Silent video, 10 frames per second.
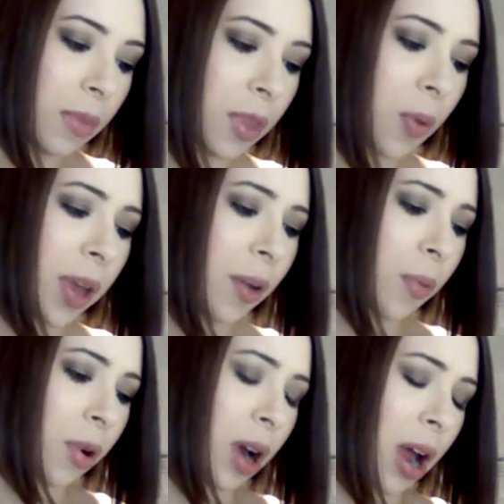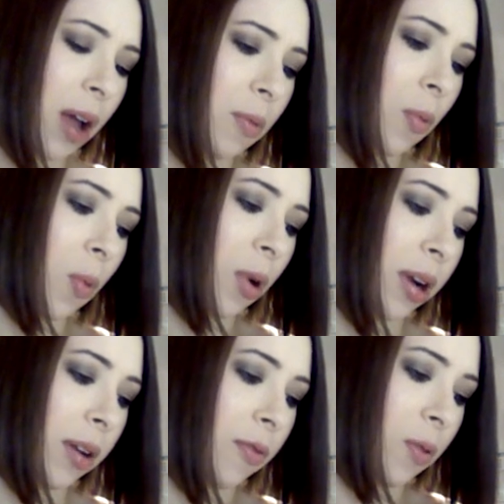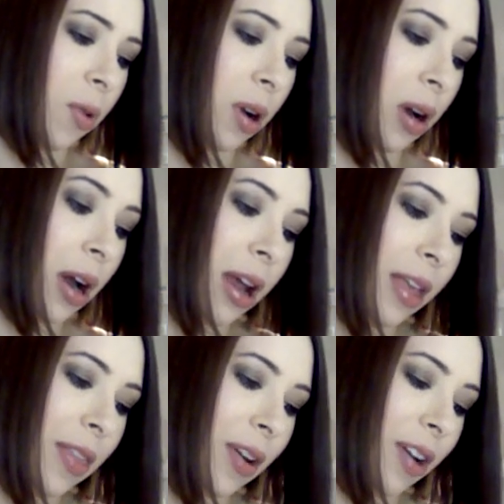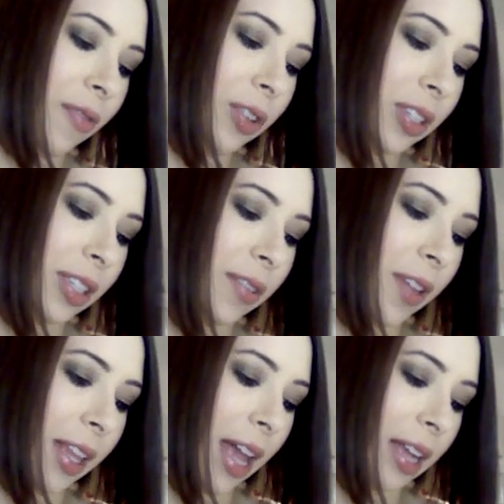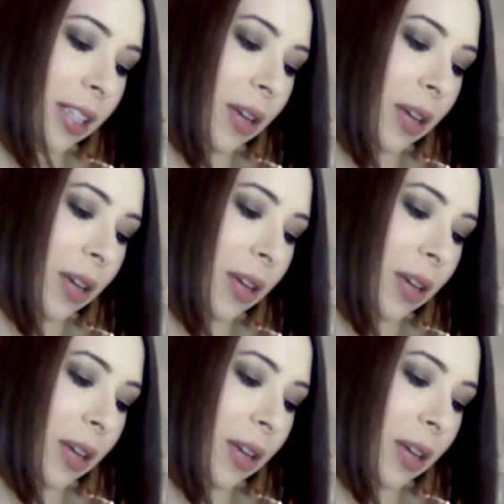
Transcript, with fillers: the way they were uh, rewarded for their efforts and stuff like that.